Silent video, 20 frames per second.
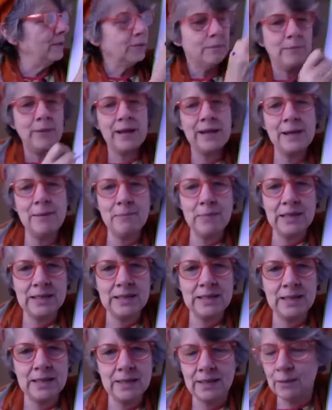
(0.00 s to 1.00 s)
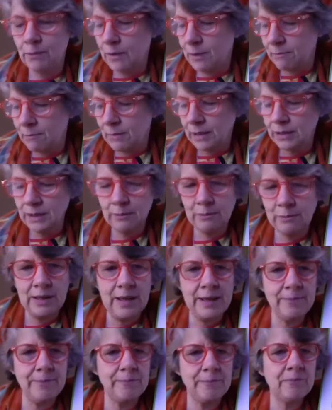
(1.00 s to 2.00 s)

back in business. We're multiplying.